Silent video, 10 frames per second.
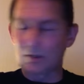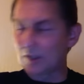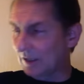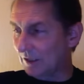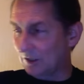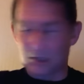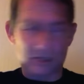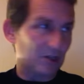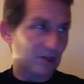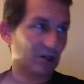Look at
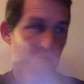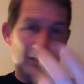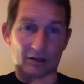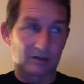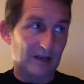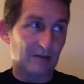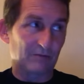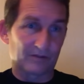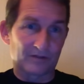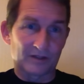she's got to go down
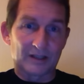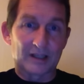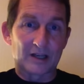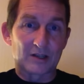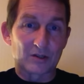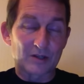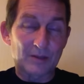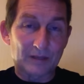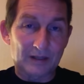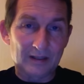for 30 days or
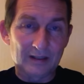something.